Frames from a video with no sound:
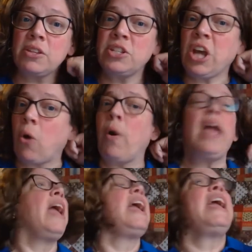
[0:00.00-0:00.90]
So
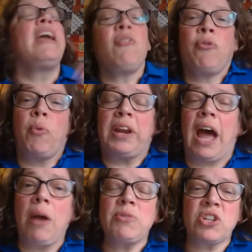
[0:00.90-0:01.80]
if when
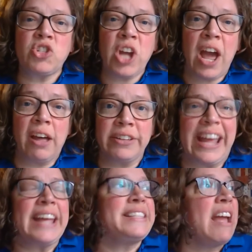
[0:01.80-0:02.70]
I was a child,
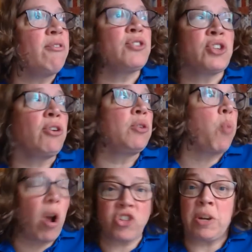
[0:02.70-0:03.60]
I had never started
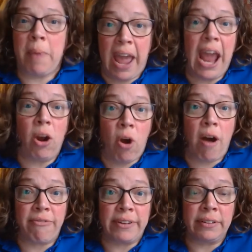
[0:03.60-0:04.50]
washing my hair
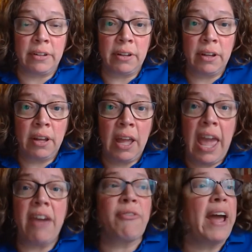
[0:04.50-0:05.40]
often,
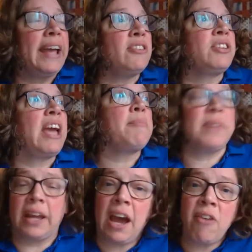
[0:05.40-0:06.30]
if I had kept
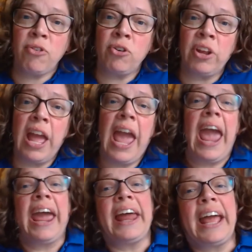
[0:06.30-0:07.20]
it covered
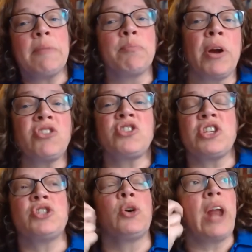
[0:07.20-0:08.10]
and I had brushed
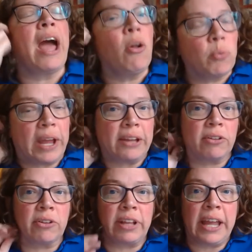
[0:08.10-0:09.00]
the dirt out
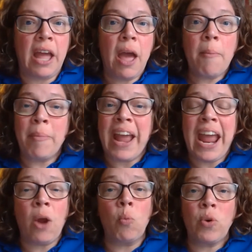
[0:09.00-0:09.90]
regularly, my
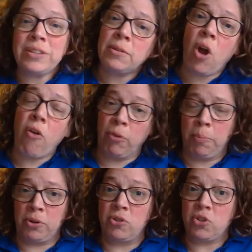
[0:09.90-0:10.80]
hair wouldn't
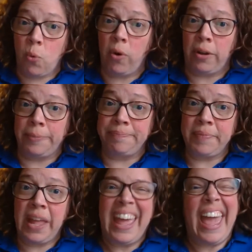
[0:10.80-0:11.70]
overproduce oil.
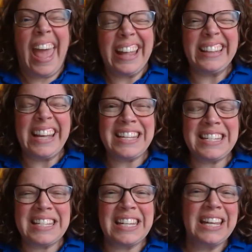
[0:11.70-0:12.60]
At
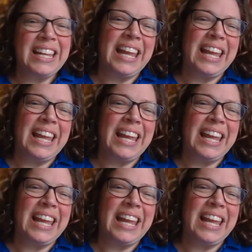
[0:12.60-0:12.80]
least